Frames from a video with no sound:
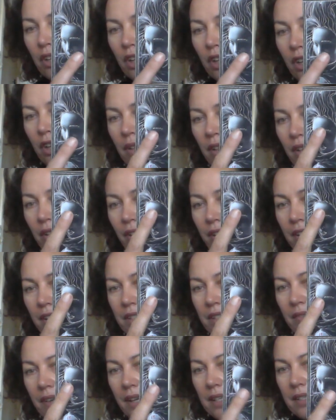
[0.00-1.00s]
over the
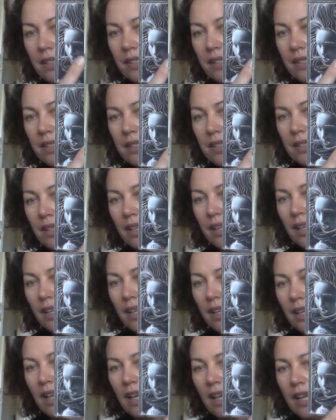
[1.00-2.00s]
guys' faces,
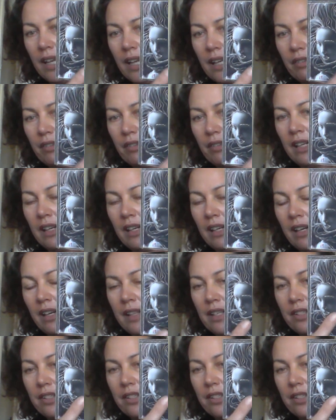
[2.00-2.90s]
and I really like that.